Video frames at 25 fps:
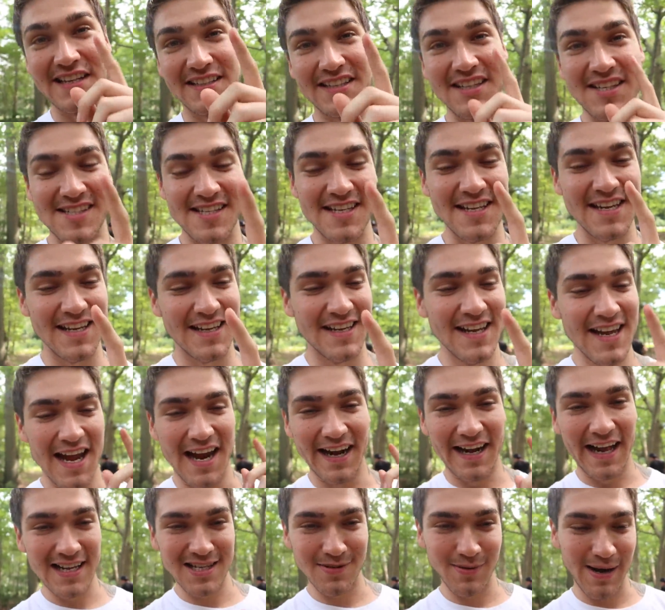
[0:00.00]
need to see it,
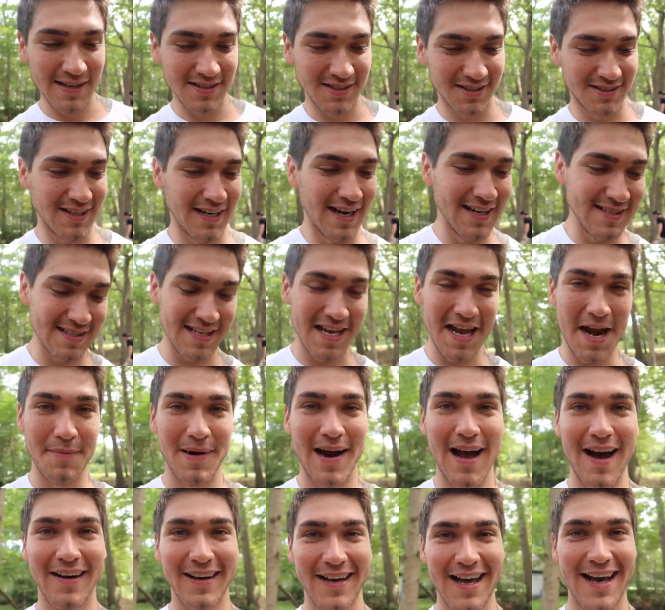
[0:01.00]
and that's why I took today's
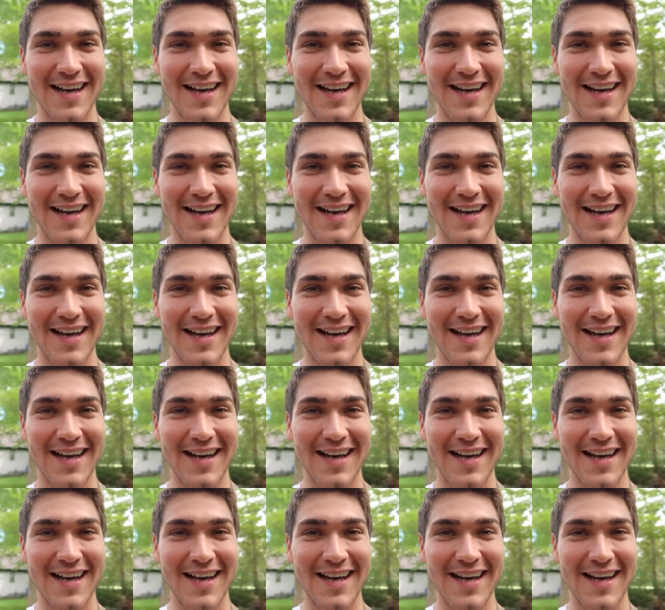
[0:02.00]
camera out,